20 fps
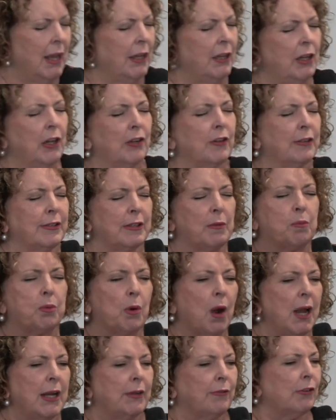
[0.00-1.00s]
because the
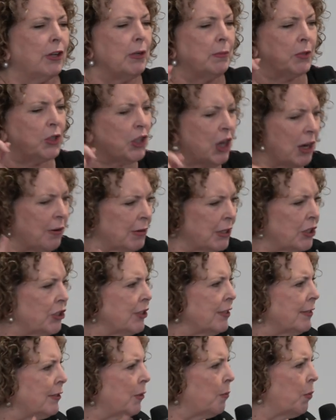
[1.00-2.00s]
bridegroom
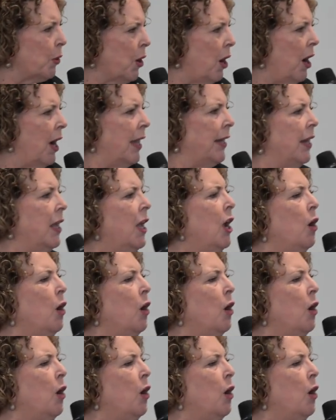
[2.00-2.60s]
cherishes the bride.